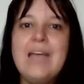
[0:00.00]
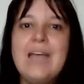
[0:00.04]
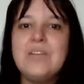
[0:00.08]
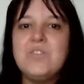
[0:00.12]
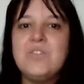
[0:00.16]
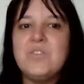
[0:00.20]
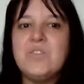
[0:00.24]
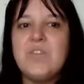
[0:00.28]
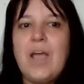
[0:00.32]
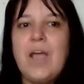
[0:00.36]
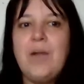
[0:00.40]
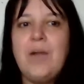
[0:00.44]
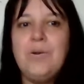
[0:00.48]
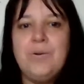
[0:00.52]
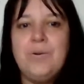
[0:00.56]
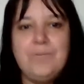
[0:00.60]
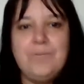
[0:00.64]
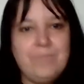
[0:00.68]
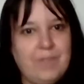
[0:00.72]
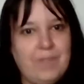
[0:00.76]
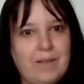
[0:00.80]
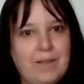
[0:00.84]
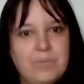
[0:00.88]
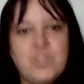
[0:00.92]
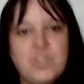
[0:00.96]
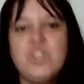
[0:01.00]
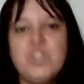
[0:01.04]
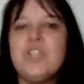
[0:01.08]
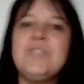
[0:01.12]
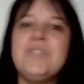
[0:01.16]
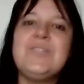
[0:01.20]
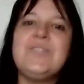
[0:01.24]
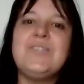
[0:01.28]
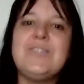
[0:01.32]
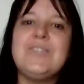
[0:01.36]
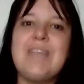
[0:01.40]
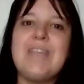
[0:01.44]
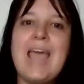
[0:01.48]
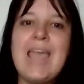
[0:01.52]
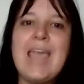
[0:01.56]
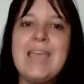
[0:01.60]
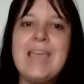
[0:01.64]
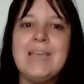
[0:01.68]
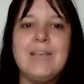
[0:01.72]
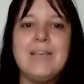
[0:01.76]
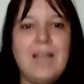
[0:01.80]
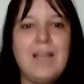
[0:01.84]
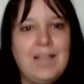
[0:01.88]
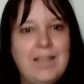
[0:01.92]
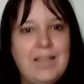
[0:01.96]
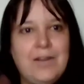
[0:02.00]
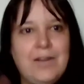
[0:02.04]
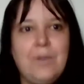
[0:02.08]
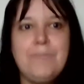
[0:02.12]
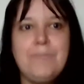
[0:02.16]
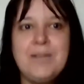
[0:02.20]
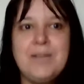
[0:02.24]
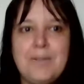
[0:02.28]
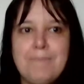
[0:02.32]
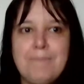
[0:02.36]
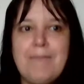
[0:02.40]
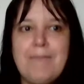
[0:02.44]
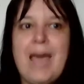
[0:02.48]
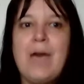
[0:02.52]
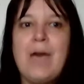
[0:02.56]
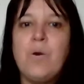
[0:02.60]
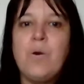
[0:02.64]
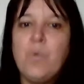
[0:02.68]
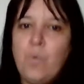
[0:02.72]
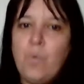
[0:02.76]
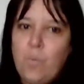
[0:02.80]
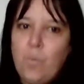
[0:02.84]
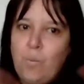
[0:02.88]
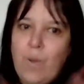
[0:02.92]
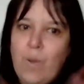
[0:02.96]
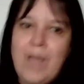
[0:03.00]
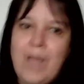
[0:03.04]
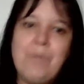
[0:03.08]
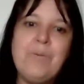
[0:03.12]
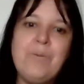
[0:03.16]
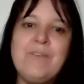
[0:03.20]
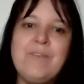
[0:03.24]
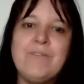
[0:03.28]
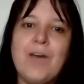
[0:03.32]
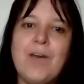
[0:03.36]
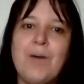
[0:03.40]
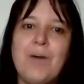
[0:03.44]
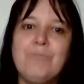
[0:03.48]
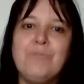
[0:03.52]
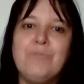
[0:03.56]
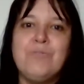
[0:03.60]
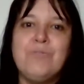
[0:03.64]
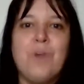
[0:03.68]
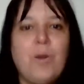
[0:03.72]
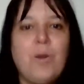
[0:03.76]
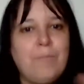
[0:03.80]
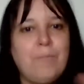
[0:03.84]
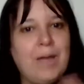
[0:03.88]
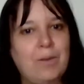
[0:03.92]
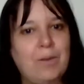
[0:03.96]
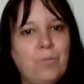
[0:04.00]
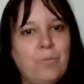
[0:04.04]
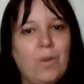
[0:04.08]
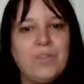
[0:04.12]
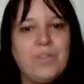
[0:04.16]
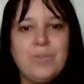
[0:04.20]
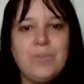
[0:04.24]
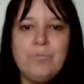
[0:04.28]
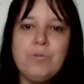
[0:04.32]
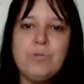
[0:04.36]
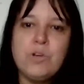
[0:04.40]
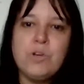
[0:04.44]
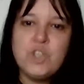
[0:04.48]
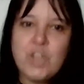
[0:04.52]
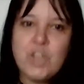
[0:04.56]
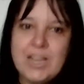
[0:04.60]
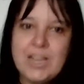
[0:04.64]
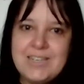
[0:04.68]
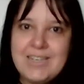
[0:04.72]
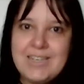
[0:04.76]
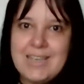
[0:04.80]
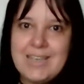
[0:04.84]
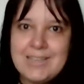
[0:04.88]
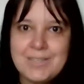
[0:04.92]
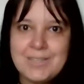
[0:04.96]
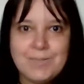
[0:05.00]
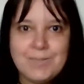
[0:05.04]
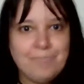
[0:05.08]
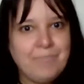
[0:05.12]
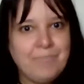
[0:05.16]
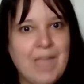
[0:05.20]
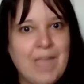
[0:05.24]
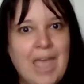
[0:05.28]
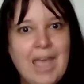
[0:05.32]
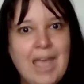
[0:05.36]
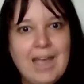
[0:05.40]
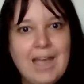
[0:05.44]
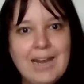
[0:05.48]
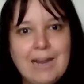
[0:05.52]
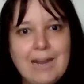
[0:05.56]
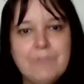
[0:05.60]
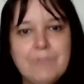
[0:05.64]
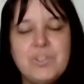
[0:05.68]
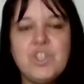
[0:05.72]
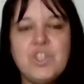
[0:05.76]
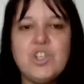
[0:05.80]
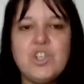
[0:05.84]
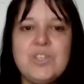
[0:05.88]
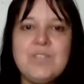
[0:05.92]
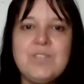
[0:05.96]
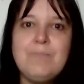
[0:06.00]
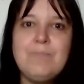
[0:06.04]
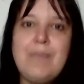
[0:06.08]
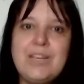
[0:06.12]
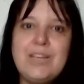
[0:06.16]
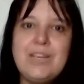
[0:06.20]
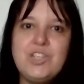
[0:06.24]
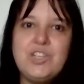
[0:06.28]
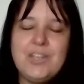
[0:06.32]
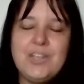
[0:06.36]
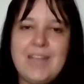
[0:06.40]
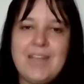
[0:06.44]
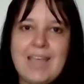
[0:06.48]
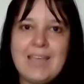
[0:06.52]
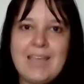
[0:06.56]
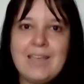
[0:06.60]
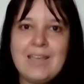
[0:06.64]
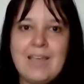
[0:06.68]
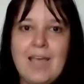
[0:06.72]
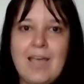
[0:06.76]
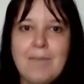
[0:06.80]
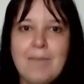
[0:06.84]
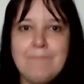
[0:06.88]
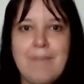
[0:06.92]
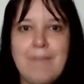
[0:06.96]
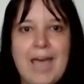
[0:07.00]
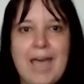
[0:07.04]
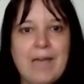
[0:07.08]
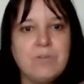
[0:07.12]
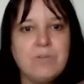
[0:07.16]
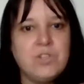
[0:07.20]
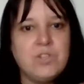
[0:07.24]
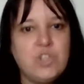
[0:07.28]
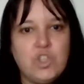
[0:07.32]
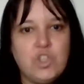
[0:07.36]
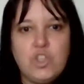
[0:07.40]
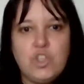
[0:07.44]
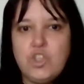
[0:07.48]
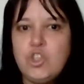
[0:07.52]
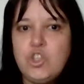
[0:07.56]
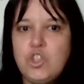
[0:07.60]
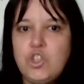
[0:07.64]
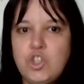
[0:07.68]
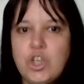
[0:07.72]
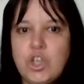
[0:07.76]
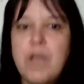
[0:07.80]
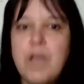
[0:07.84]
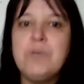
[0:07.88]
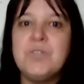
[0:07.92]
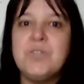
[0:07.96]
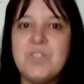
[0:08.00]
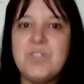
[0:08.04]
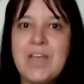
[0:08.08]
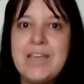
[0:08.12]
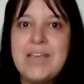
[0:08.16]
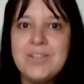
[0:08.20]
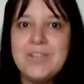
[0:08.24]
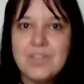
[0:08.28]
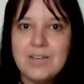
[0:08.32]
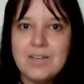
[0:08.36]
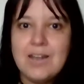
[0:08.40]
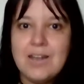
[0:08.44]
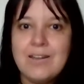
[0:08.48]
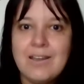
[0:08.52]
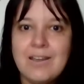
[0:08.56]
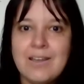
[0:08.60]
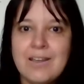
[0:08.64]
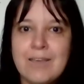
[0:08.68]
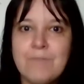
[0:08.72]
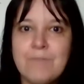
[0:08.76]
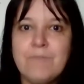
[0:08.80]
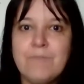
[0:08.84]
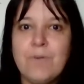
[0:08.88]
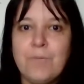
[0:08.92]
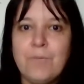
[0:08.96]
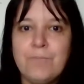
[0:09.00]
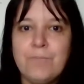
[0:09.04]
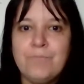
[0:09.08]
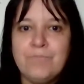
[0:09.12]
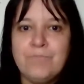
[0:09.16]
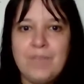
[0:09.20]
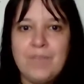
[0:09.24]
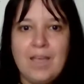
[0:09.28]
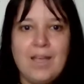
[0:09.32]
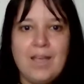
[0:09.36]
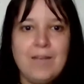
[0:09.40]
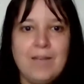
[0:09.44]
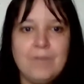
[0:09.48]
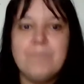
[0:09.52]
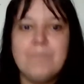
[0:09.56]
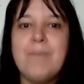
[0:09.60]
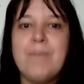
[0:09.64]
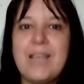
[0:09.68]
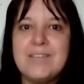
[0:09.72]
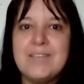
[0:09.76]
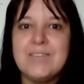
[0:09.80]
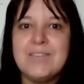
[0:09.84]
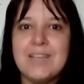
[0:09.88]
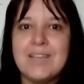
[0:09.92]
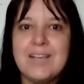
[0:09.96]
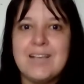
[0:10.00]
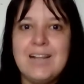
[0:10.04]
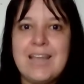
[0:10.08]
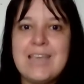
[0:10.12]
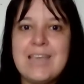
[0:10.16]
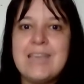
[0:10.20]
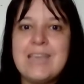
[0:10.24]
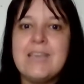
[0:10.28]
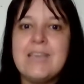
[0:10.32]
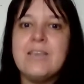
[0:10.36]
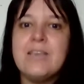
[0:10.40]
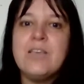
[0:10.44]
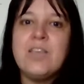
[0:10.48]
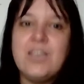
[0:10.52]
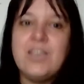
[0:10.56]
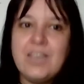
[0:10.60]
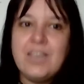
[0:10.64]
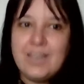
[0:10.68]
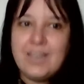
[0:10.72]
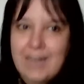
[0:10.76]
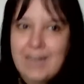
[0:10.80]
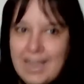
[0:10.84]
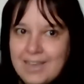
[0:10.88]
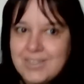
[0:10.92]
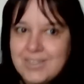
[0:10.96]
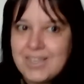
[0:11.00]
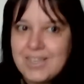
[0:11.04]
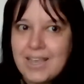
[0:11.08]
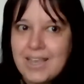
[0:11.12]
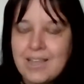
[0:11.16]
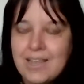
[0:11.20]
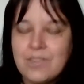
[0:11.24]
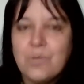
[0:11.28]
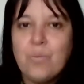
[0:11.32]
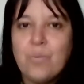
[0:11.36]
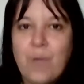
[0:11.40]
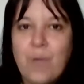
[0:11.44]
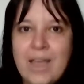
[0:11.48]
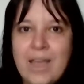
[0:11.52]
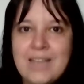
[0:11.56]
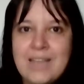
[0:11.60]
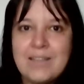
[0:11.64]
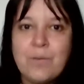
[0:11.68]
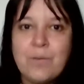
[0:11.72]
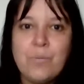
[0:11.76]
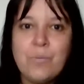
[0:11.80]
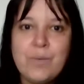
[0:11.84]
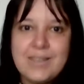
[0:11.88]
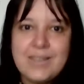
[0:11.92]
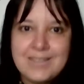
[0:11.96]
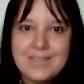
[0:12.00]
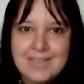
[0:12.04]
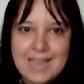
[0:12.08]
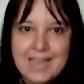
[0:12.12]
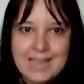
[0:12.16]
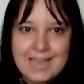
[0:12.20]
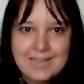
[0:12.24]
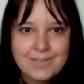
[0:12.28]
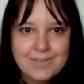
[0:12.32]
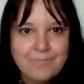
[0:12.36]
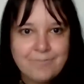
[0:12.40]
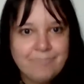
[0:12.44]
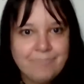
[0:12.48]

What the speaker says: So I was just saying a little bit about where we've come from and what the project is. And I was just mentioning about Jo Staton and I from basically connecting the way that we did.